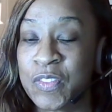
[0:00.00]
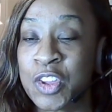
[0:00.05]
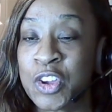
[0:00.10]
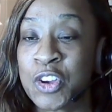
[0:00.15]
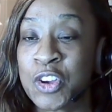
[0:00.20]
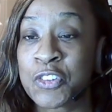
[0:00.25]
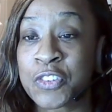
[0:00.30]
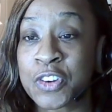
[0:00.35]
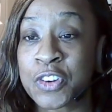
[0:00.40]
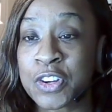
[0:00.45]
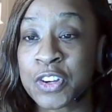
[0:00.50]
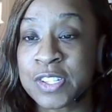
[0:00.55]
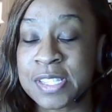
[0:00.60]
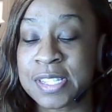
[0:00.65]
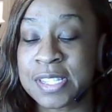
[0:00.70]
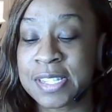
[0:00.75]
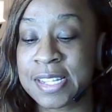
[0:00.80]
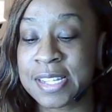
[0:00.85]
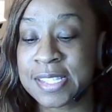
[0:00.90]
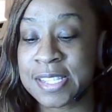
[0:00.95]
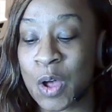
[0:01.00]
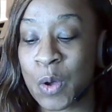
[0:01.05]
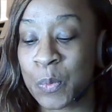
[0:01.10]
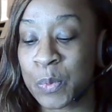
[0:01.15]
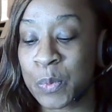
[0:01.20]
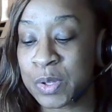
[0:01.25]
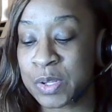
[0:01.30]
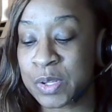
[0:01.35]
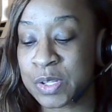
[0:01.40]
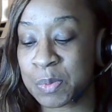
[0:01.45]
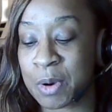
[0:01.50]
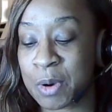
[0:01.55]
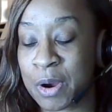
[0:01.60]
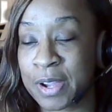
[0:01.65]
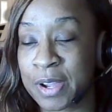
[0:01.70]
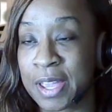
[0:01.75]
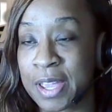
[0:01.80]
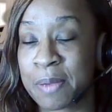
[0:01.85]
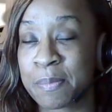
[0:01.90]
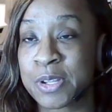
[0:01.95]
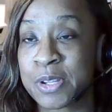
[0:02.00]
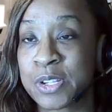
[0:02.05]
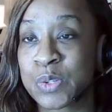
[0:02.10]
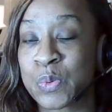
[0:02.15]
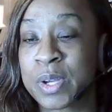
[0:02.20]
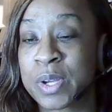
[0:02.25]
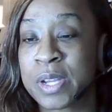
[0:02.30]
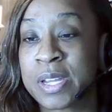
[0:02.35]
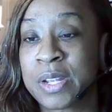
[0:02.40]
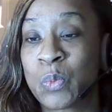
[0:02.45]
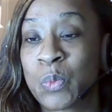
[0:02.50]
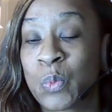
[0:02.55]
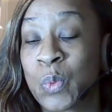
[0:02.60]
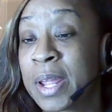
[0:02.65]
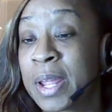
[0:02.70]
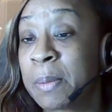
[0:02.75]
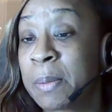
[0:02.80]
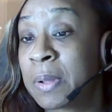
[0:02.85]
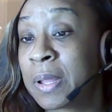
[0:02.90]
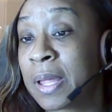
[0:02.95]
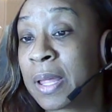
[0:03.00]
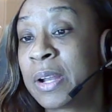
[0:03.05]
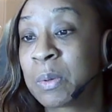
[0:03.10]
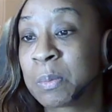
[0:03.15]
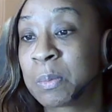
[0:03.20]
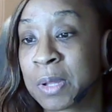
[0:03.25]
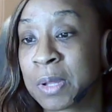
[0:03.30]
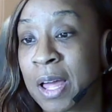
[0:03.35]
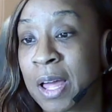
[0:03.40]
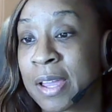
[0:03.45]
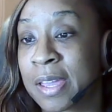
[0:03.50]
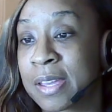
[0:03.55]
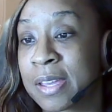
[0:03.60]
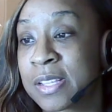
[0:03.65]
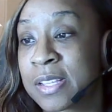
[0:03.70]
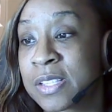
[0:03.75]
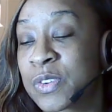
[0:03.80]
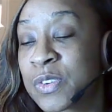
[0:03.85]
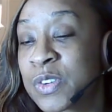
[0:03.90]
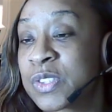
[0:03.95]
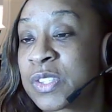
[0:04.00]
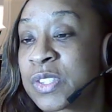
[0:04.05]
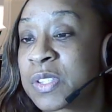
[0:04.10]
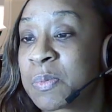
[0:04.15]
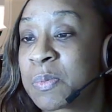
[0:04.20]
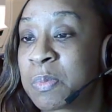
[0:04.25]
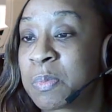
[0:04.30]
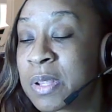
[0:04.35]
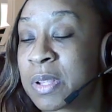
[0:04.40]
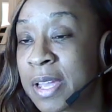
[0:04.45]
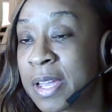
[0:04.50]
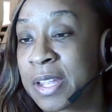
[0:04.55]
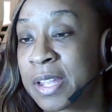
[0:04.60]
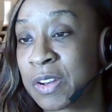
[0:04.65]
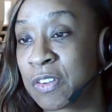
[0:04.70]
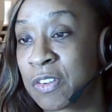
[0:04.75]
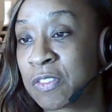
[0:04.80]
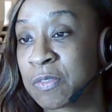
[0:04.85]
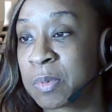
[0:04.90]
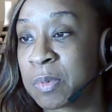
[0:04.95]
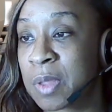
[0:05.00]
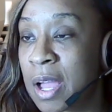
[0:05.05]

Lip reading: First, let's help you demarcate between what a planar block is versus a plain nerve block.